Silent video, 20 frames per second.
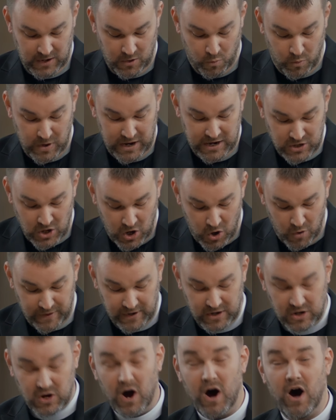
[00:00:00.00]
we know
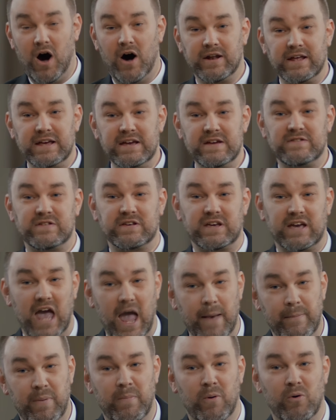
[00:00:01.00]
that God is
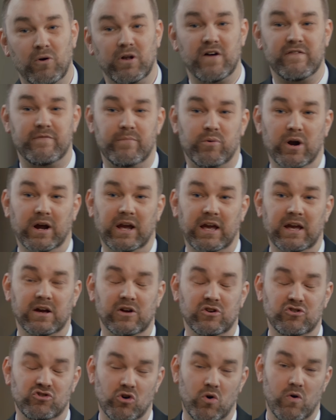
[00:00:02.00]
capable of
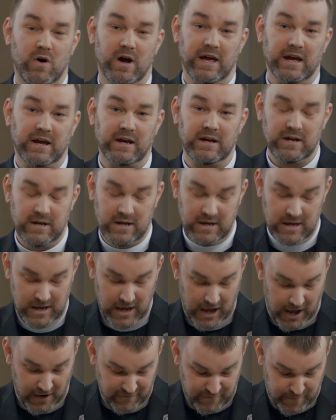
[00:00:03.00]
bringing joy
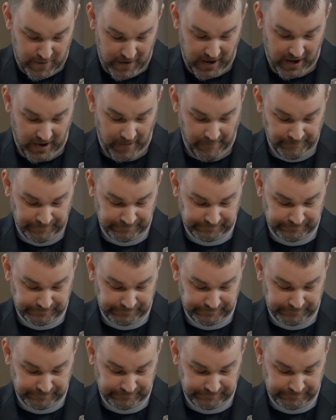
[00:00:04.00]
out of pain.